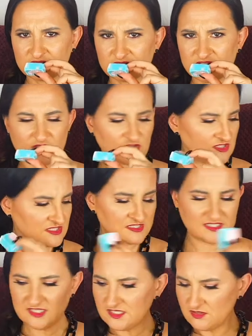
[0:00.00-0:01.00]
Like
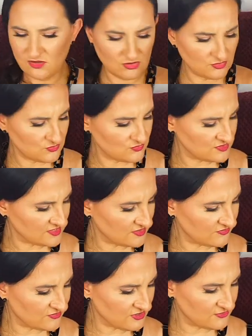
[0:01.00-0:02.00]
honestly, all those like
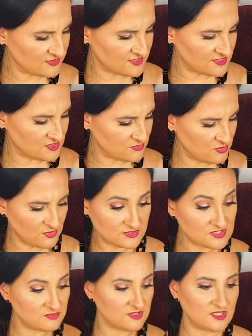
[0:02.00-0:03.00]
fragrances that are supposed
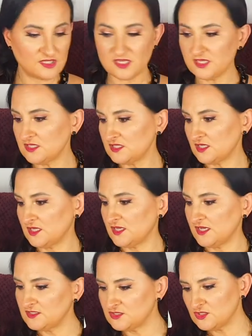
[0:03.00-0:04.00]
to be like, I
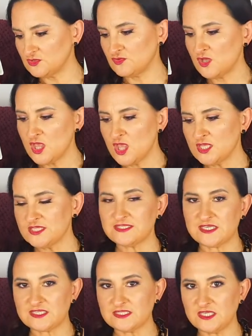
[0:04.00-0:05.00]
don't know,
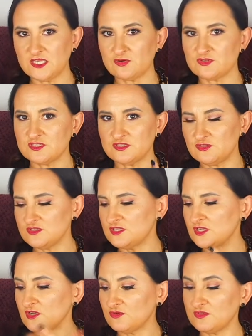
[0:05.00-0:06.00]
sexy or
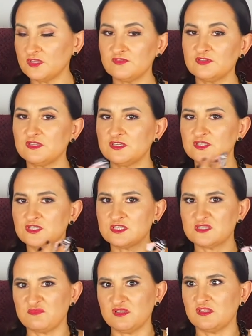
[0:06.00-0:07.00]
seducing or whatever, they just
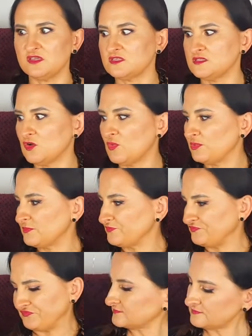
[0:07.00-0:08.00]
smell like soap.
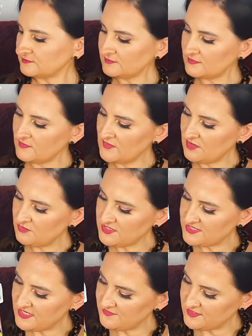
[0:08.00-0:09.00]
Number
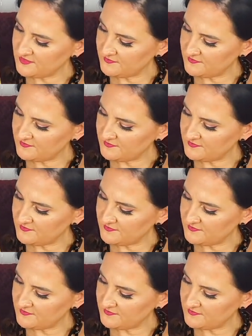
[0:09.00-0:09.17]
seven.